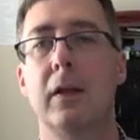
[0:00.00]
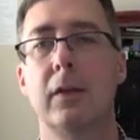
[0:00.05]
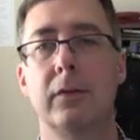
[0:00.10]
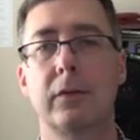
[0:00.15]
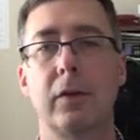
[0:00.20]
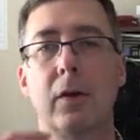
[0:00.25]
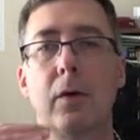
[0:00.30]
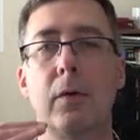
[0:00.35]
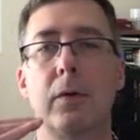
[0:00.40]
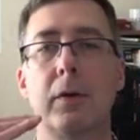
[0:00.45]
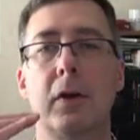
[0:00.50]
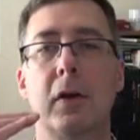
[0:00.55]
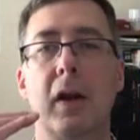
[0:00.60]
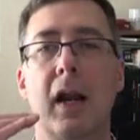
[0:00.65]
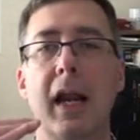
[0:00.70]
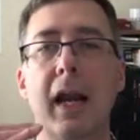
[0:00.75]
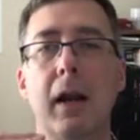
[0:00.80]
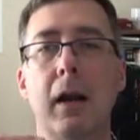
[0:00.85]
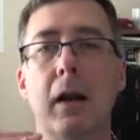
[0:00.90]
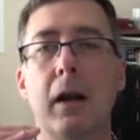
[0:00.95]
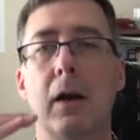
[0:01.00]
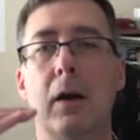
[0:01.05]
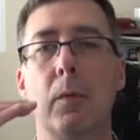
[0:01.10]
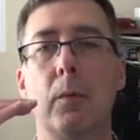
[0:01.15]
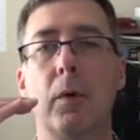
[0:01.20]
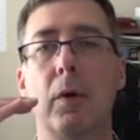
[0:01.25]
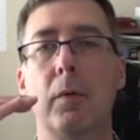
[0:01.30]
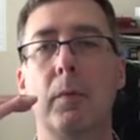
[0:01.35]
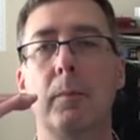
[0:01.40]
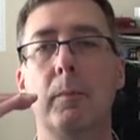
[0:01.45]
So your error
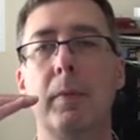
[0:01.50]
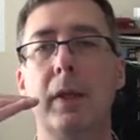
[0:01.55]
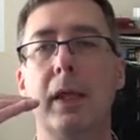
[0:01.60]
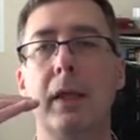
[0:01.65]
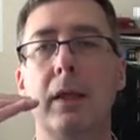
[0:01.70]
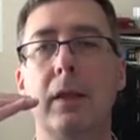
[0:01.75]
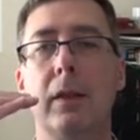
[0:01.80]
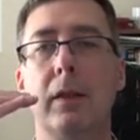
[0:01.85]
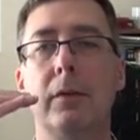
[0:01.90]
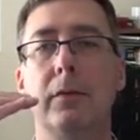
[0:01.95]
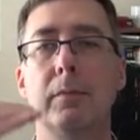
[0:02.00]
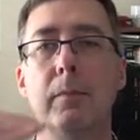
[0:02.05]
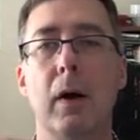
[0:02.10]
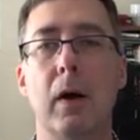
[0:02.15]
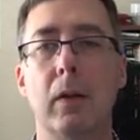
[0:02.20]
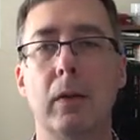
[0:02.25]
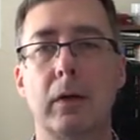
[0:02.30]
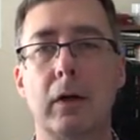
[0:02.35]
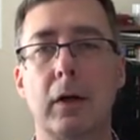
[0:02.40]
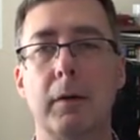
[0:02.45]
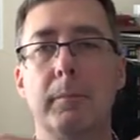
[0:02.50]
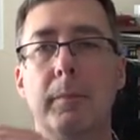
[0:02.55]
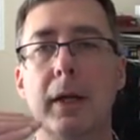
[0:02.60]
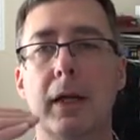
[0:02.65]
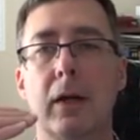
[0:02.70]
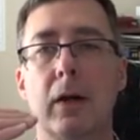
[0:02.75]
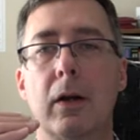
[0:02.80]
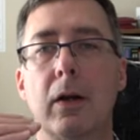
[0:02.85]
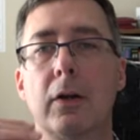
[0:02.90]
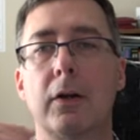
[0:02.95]
will be smaller or
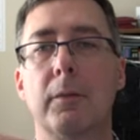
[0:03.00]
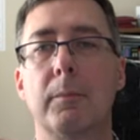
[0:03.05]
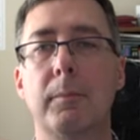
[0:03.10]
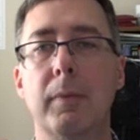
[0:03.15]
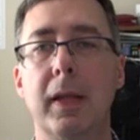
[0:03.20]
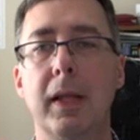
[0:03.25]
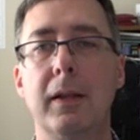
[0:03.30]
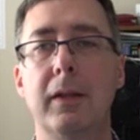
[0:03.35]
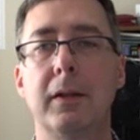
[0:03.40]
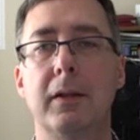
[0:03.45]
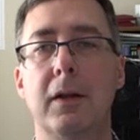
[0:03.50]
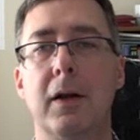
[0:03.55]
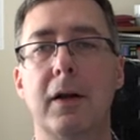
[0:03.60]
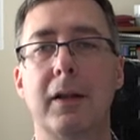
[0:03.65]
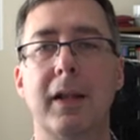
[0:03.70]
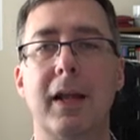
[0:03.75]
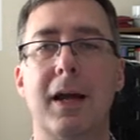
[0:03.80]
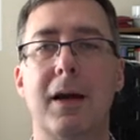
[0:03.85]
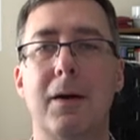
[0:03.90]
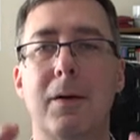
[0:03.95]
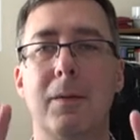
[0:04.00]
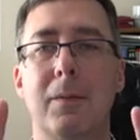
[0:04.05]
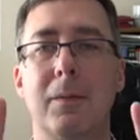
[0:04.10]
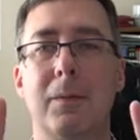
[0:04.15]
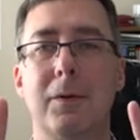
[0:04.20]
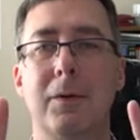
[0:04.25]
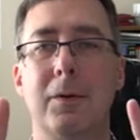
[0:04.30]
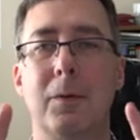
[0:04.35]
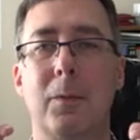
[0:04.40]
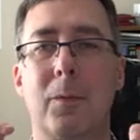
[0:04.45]
bigger depending on how
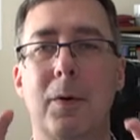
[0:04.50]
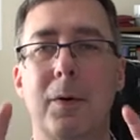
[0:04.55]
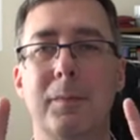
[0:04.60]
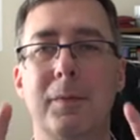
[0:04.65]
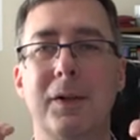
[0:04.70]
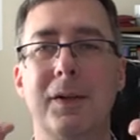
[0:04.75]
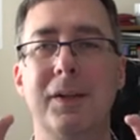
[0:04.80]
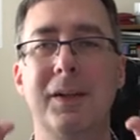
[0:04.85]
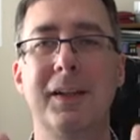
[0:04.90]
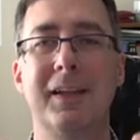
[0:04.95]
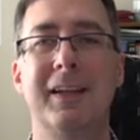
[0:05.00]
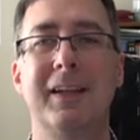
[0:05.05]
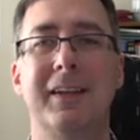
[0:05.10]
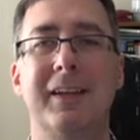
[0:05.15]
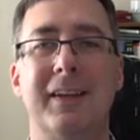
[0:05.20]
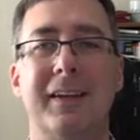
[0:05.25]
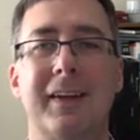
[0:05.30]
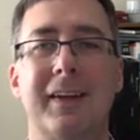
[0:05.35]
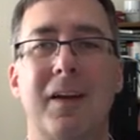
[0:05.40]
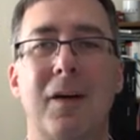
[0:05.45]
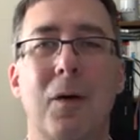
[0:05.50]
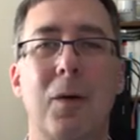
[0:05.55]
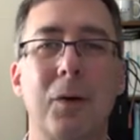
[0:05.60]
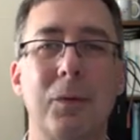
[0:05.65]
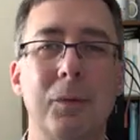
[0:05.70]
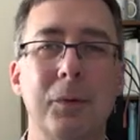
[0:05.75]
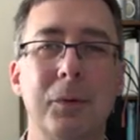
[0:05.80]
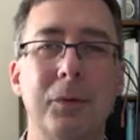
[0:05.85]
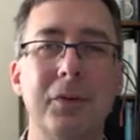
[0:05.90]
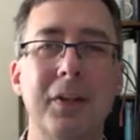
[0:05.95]
normal or
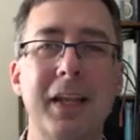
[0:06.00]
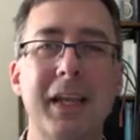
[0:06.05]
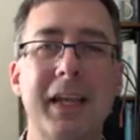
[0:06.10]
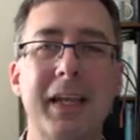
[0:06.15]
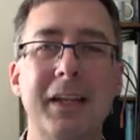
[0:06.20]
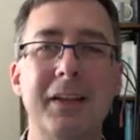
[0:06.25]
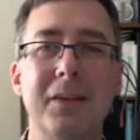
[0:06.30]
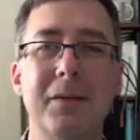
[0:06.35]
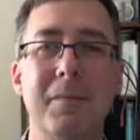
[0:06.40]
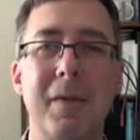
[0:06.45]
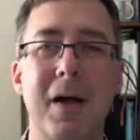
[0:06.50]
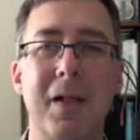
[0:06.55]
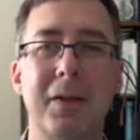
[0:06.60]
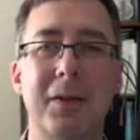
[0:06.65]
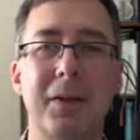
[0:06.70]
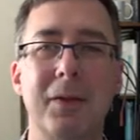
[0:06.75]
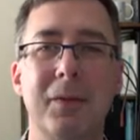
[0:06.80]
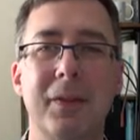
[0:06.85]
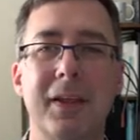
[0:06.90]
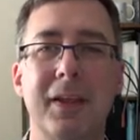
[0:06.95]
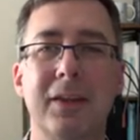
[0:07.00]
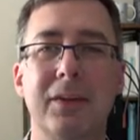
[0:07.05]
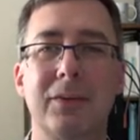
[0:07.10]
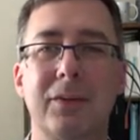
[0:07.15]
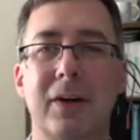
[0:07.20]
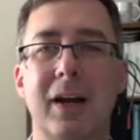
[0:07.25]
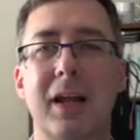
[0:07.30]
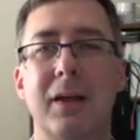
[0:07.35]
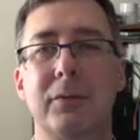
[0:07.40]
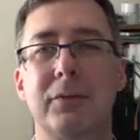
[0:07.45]
routine the molecule
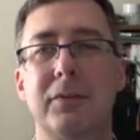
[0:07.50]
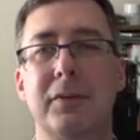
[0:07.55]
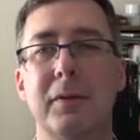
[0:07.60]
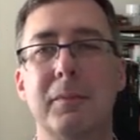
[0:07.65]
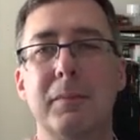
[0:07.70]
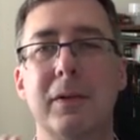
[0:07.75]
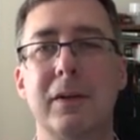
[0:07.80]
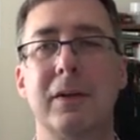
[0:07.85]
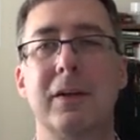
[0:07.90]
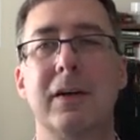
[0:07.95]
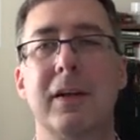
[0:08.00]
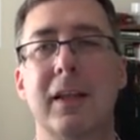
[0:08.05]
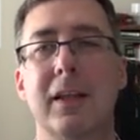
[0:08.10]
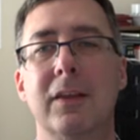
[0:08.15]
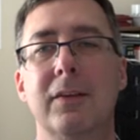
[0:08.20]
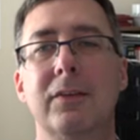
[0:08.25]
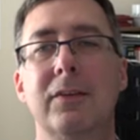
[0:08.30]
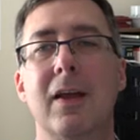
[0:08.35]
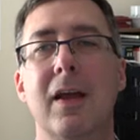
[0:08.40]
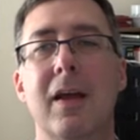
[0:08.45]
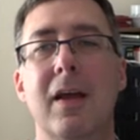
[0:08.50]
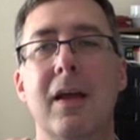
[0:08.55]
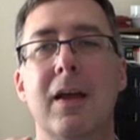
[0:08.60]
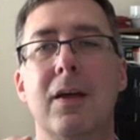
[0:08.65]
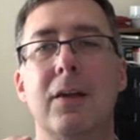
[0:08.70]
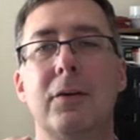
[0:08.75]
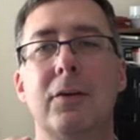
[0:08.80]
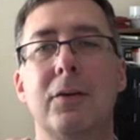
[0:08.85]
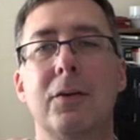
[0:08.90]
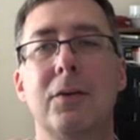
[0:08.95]
is or how similar it is
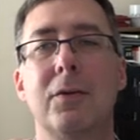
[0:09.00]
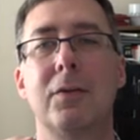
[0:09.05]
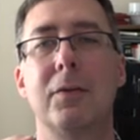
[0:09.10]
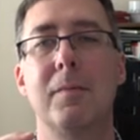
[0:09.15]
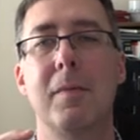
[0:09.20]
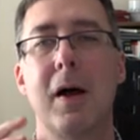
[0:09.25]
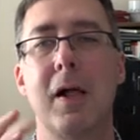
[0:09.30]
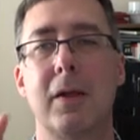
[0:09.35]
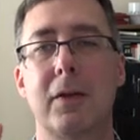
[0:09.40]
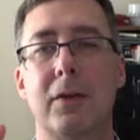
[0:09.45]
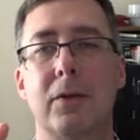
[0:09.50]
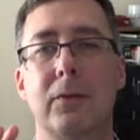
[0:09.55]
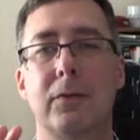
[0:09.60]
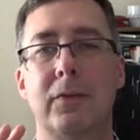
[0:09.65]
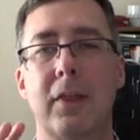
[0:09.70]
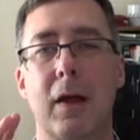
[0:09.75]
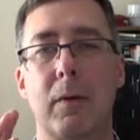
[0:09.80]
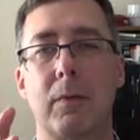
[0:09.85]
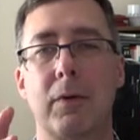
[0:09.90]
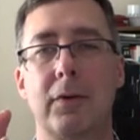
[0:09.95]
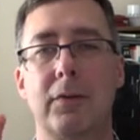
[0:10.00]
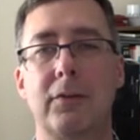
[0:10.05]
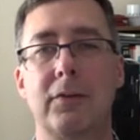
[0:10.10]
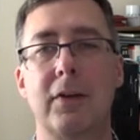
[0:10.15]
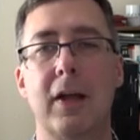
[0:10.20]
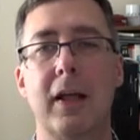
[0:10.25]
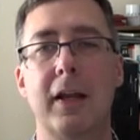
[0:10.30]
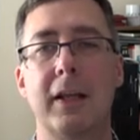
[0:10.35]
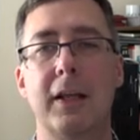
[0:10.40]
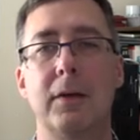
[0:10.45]
to the molecules that were
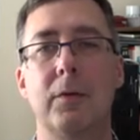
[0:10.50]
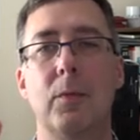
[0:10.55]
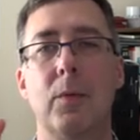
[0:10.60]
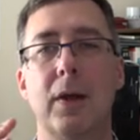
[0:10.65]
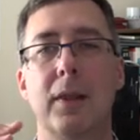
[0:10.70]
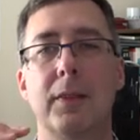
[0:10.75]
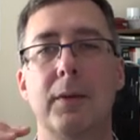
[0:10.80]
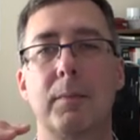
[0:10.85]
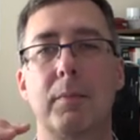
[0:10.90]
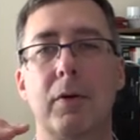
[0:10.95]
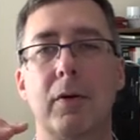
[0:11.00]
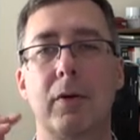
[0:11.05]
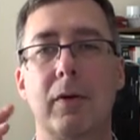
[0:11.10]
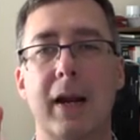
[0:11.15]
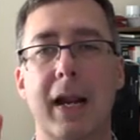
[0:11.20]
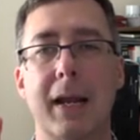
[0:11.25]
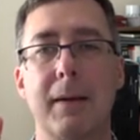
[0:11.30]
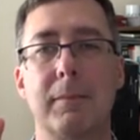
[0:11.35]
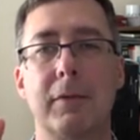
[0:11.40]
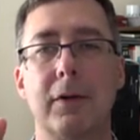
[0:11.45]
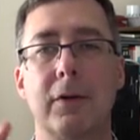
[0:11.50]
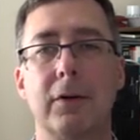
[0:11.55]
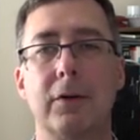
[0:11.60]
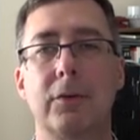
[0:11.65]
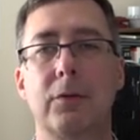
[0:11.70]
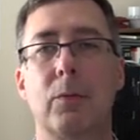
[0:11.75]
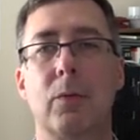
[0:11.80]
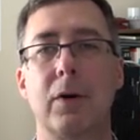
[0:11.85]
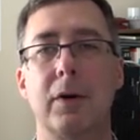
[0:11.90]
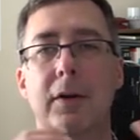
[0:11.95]
studied when the
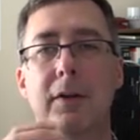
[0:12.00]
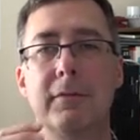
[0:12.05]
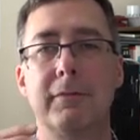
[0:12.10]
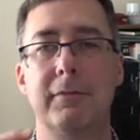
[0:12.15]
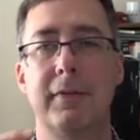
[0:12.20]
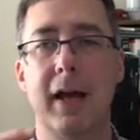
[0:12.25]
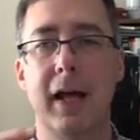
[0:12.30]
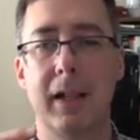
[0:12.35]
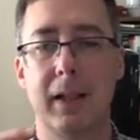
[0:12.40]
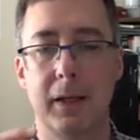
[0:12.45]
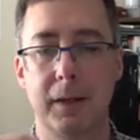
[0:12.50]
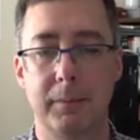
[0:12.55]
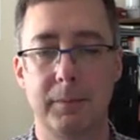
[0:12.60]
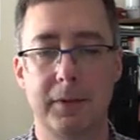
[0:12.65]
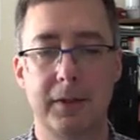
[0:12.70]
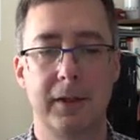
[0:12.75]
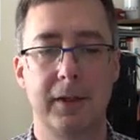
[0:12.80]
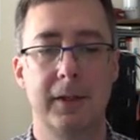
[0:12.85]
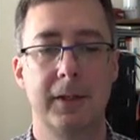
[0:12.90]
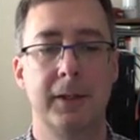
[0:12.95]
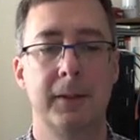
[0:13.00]
parameters were developed.